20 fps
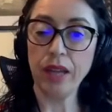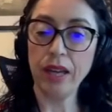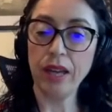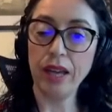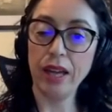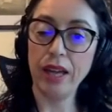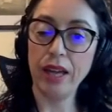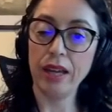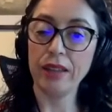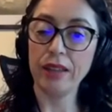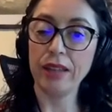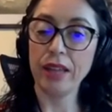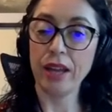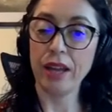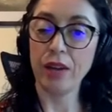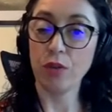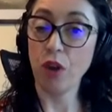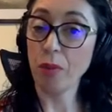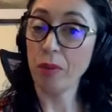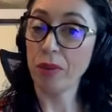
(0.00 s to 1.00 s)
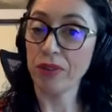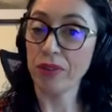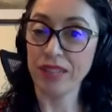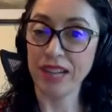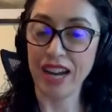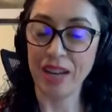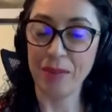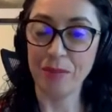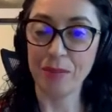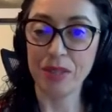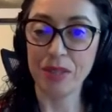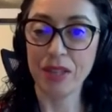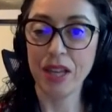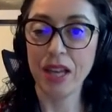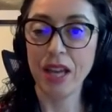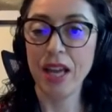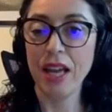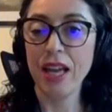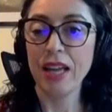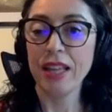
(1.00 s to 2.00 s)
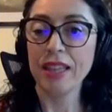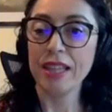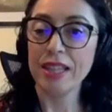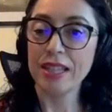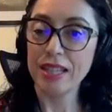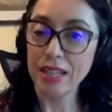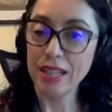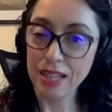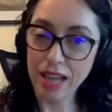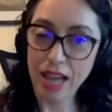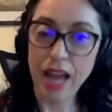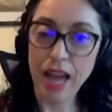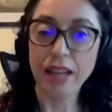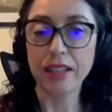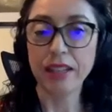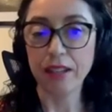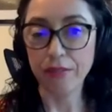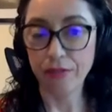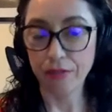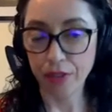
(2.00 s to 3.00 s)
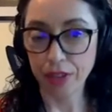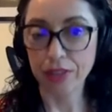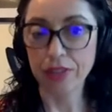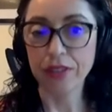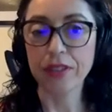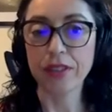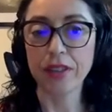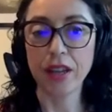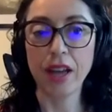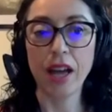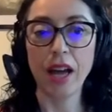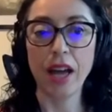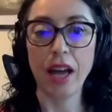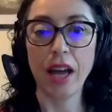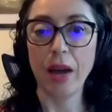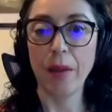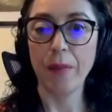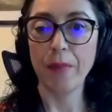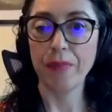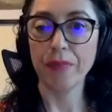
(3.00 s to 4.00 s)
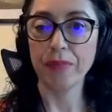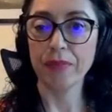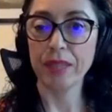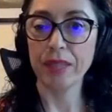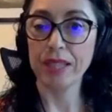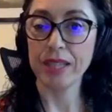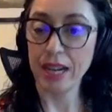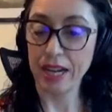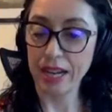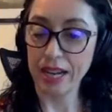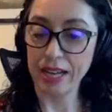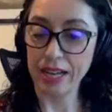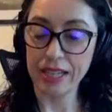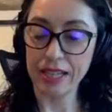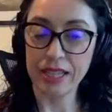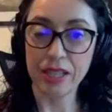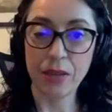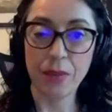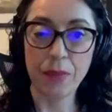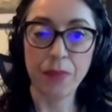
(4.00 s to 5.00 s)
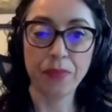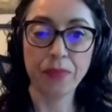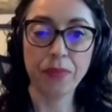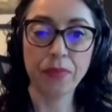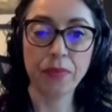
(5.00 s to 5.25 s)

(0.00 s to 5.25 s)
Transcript: uh, the Roman times, the city had different um, settings.